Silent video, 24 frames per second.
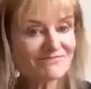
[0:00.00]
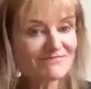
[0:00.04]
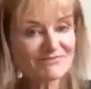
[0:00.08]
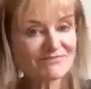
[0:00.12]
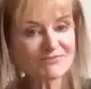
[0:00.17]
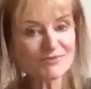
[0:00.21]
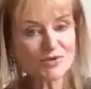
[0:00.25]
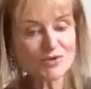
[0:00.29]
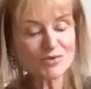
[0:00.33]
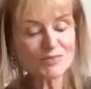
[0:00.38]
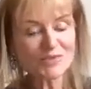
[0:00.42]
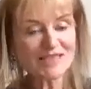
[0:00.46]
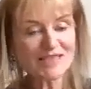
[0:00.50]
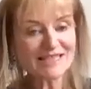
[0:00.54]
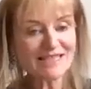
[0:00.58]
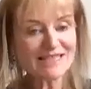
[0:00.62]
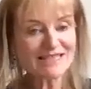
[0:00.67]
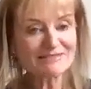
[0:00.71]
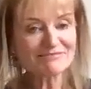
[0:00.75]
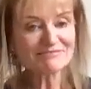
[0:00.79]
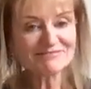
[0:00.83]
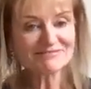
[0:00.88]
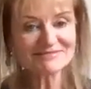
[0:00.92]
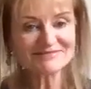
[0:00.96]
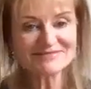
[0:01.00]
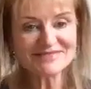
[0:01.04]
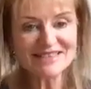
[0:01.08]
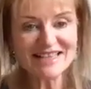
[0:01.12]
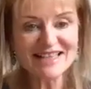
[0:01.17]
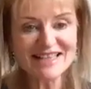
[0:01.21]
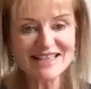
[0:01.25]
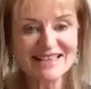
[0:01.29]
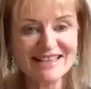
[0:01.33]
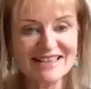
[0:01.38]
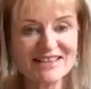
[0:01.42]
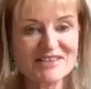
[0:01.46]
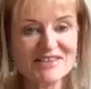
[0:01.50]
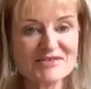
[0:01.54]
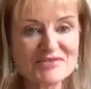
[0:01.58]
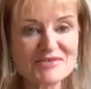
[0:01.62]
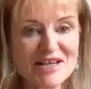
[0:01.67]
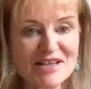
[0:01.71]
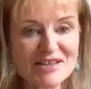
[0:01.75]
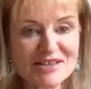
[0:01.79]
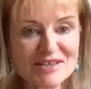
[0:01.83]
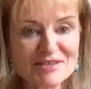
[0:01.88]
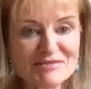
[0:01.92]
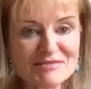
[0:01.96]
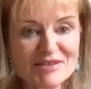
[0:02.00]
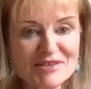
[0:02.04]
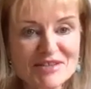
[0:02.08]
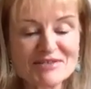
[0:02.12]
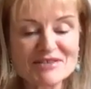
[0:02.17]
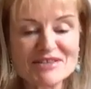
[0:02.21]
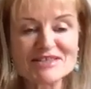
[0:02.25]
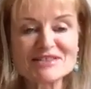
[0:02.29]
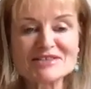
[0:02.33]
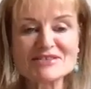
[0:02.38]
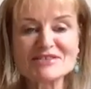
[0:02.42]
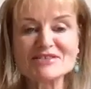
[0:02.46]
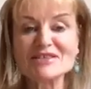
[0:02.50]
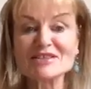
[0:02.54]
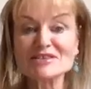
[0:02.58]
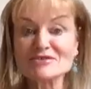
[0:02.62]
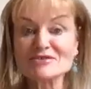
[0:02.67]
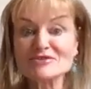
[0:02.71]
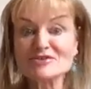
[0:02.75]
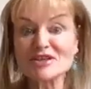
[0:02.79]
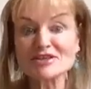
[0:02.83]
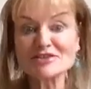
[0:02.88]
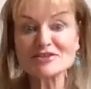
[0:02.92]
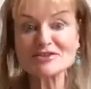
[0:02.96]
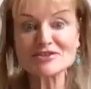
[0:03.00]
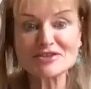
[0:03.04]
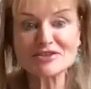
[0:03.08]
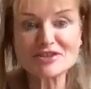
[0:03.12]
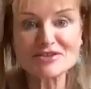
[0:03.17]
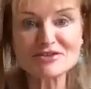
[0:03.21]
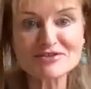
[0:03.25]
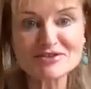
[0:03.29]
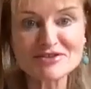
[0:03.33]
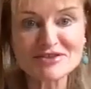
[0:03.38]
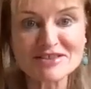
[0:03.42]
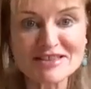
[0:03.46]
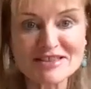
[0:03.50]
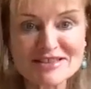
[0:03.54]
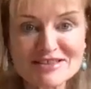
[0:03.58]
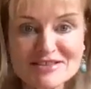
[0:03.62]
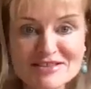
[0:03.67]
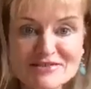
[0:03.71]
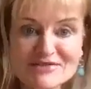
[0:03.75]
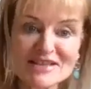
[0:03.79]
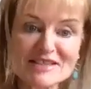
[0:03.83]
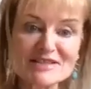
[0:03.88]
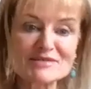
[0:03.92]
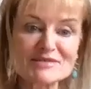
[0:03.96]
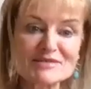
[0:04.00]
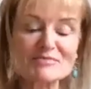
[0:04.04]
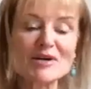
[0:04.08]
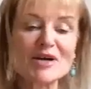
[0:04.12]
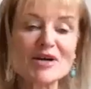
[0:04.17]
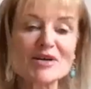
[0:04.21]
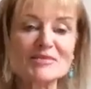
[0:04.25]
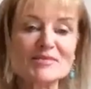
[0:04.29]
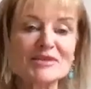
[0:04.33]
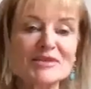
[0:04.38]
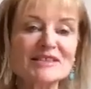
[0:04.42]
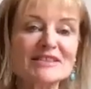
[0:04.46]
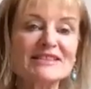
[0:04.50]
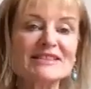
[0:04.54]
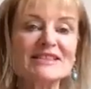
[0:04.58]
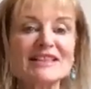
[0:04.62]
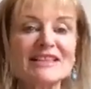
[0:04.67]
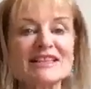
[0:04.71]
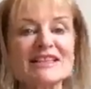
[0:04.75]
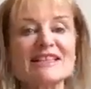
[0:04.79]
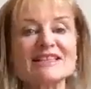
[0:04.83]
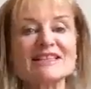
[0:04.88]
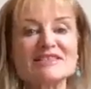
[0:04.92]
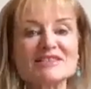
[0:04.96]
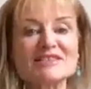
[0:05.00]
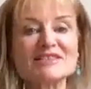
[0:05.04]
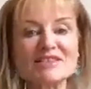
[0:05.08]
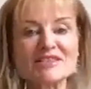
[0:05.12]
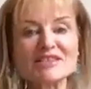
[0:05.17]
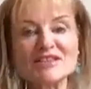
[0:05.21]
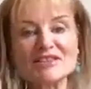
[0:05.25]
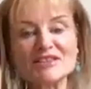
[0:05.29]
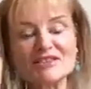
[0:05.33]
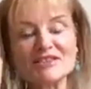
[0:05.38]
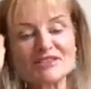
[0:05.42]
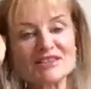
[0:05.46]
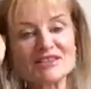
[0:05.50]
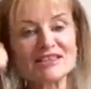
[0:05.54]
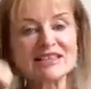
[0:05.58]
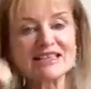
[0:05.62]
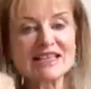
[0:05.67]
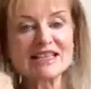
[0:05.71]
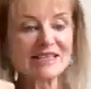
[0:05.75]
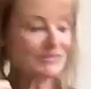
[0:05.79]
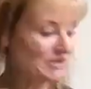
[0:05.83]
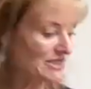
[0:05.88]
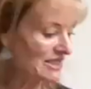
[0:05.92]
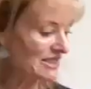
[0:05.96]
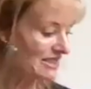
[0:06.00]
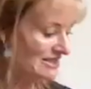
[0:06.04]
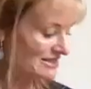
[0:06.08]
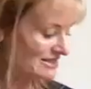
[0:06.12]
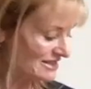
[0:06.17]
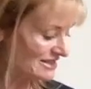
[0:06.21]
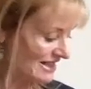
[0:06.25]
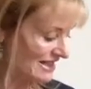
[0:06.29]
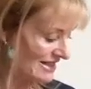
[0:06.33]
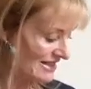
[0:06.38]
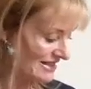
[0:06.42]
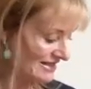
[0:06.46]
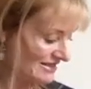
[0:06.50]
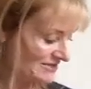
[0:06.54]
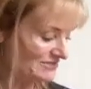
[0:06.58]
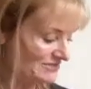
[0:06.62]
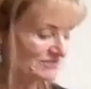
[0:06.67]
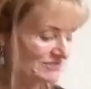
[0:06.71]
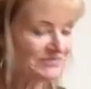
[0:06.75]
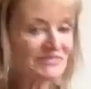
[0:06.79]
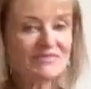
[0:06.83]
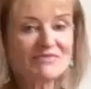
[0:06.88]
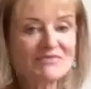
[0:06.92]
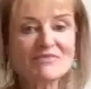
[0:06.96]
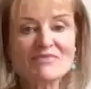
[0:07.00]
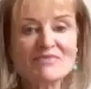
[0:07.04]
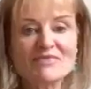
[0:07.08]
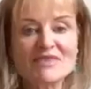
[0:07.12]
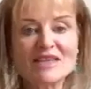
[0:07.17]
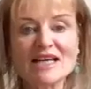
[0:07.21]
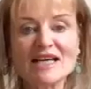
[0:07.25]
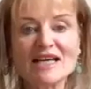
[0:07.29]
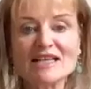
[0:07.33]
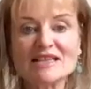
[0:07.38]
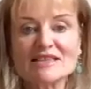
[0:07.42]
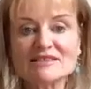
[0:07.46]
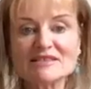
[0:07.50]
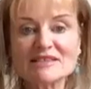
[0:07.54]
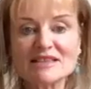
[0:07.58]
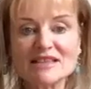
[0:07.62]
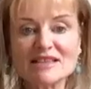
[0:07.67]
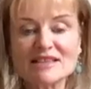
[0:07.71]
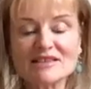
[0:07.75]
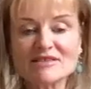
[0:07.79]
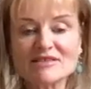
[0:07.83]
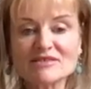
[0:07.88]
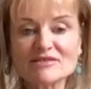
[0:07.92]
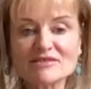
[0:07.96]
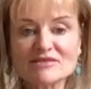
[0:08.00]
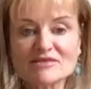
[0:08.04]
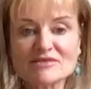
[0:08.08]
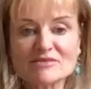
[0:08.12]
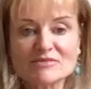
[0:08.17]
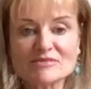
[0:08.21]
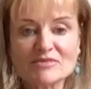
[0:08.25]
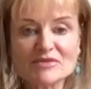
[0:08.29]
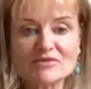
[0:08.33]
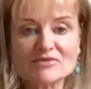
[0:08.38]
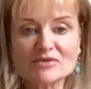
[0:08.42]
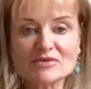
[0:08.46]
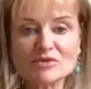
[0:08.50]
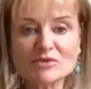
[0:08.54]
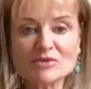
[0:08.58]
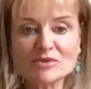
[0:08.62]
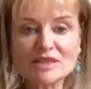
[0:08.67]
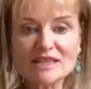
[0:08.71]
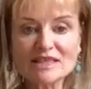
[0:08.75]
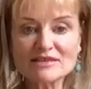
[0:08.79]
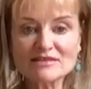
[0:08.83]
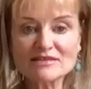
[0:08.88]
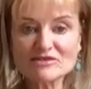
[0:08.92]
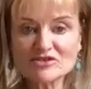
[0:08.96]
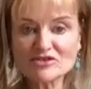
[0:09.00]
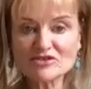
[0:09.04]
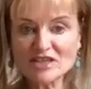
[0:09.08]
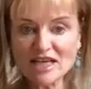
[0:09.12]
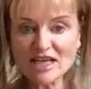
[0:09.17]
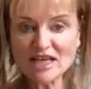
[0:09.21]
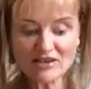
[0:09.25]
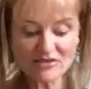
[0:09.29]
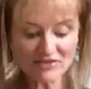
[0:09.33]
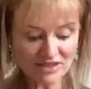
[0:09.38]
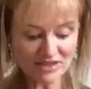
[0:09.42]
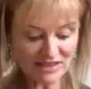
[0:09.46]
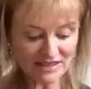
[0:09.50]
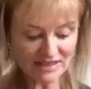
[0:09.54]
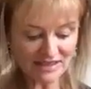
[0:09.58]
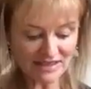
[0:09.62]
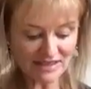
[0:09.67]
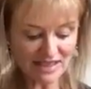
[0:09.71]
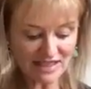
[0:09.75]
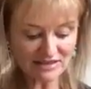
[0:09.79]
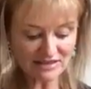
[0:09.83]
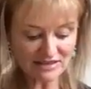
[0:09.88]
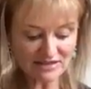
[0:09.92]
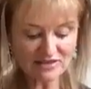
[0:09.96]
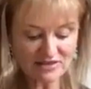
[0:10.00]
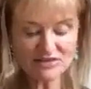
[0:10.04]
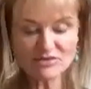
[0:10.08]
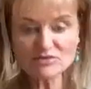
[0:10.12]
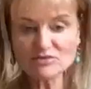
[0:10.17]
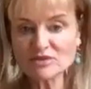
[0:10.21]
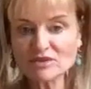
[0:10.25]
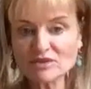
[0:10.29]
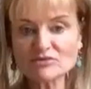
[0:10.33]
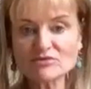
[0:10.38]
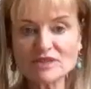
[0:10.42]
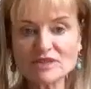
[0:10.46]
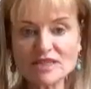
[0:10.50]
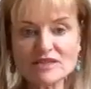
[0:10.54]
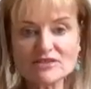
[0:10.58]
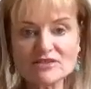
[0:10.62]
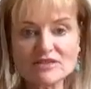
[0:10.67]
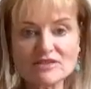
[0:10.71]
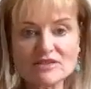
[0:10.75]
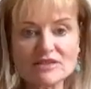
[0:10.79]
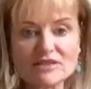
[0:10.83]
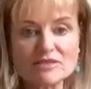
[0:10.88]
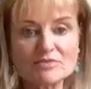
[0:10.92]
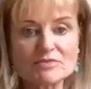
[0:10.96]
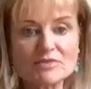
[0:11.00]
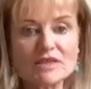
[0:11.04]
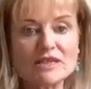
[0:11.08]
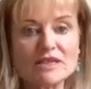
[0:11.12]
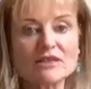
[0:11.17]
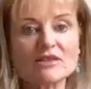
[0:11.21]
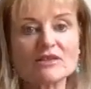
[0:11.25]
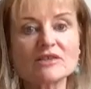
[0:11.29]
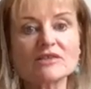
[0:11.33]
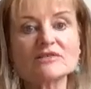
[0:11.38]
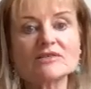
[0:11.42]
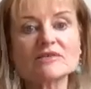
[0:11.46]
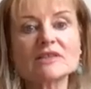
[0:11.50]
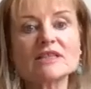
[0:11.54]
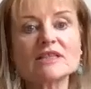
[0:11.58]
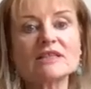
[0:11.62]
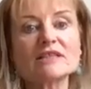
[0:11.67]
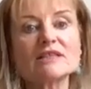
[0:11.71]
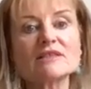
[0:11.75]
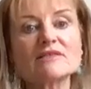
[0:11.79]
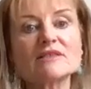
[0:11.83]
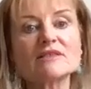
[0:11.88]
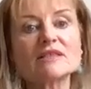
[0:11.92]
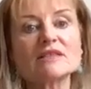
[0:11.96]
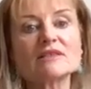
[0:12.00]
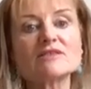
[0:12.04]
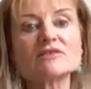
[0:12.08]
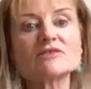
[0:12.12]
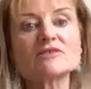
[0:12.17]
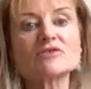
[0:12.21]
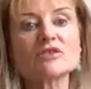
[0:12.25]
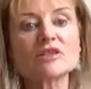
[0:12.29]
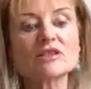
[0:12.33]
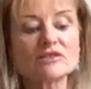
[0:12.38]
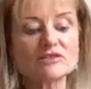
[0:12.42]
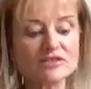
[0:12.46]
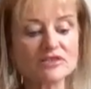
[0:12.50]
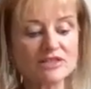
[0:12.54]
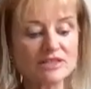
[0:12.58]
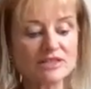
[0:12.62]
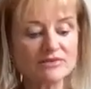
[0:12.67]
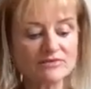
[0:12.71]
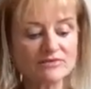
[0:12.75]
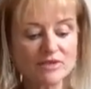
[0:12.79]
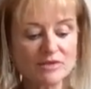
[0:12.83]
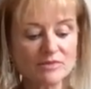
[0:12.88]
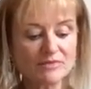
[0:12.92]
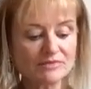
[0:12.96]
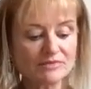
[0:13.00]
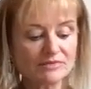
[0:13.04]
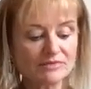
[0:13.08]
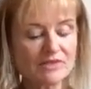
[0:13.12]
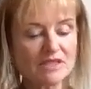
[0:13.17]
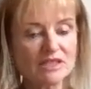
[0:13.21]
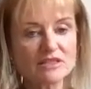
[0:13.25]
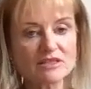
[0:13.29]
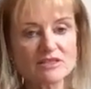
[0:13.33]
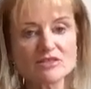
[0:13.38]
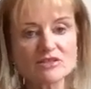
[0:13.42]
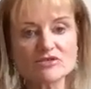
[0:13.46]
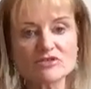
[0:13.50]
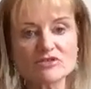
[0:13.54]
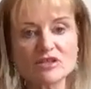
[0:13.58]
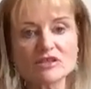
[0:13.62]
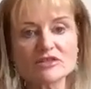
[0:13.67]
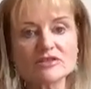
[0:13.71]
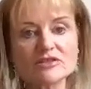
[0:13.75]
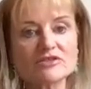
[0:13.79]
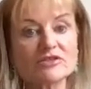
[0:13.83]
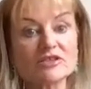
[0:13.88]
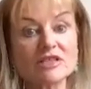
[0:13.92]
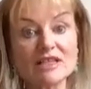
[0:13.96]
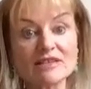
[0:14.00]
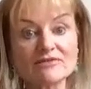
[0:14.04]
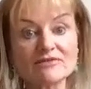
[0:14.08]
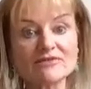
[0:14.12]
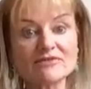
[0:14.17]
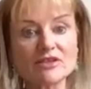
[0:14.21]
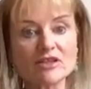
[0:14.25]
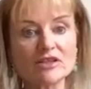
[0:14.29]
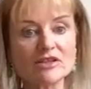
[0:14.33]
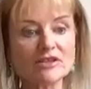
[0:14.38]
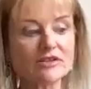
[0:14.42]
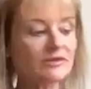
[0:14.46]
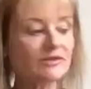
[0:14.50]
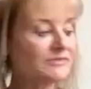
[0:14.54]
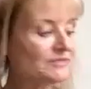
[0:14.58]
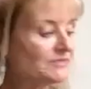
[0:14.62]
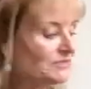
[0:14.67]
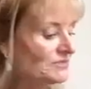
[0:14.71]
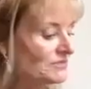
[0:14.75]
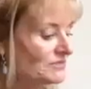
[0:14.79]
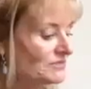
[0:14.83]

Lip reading: formally welcome you into the just hugeness of this moment so that you can get a bit excited. And before we share and connect, I just want to read you this bit on the astrology from an astrologer I follow.